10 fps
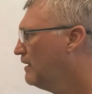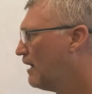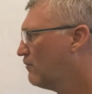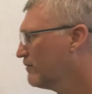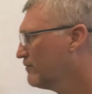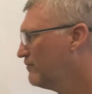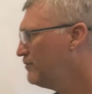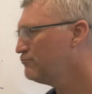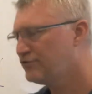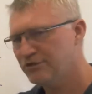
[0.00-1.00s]
However, if
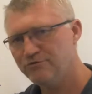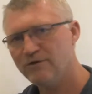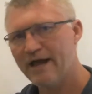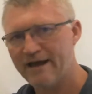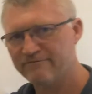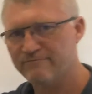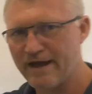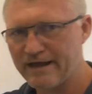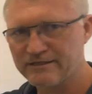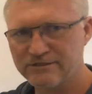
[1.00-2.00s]
you do have
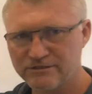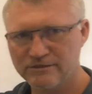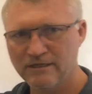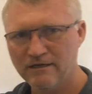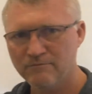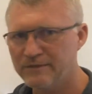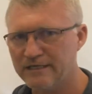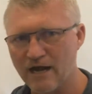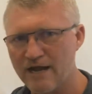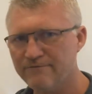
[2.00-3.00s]
Macs, be
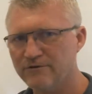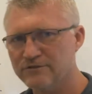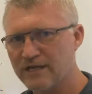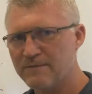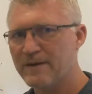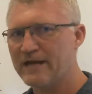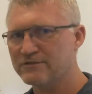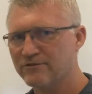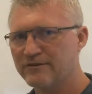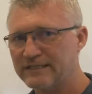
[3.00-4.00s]
it iPhones, iPads,
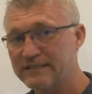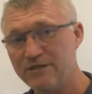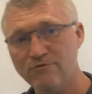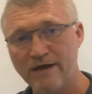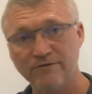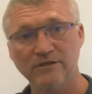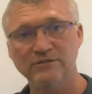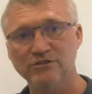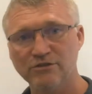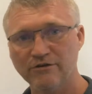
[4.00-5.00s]
or other things that you have a
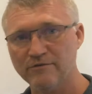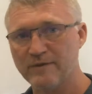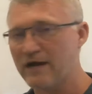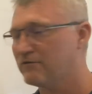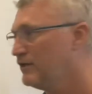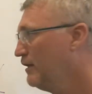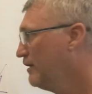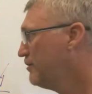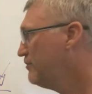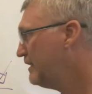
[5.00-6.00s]
concern about,
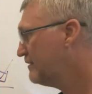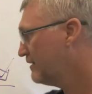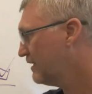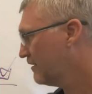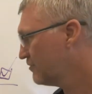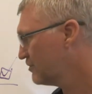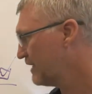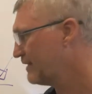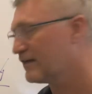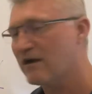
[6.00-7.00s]
you need to then
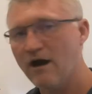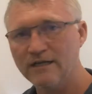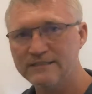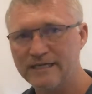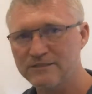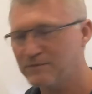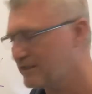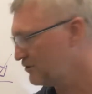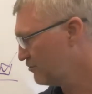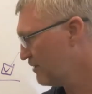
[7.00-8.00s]
understand the context,
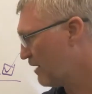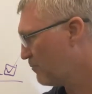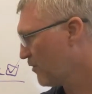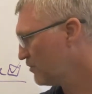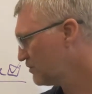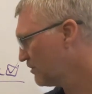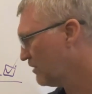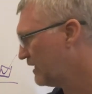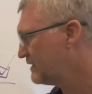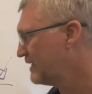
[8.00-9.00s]
because you're now
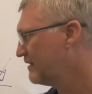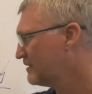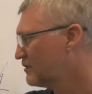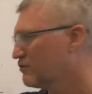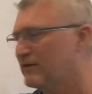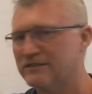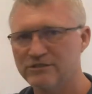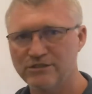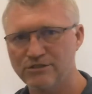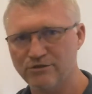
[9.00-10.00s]
personalizing this threat
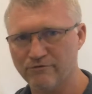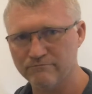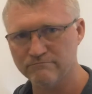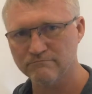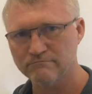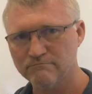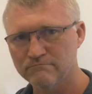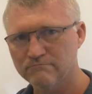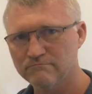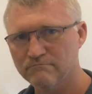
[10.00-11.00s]
to you.
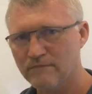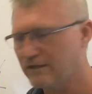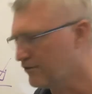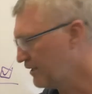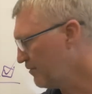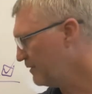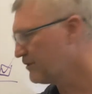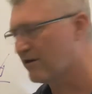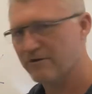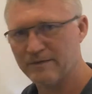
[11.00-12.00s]
You're going to hear me
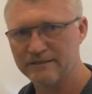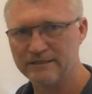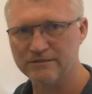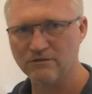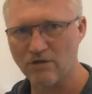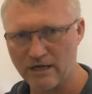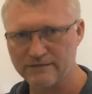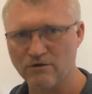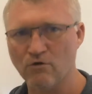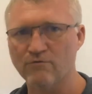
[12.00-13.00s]
talk about these a lot
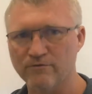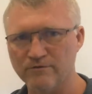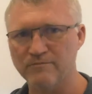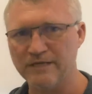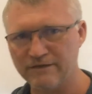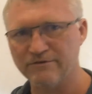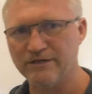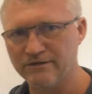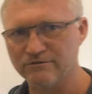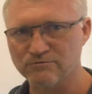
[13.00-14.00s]
over the many
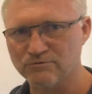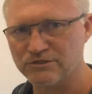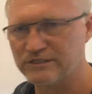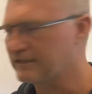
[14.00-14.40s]
videos we'll see.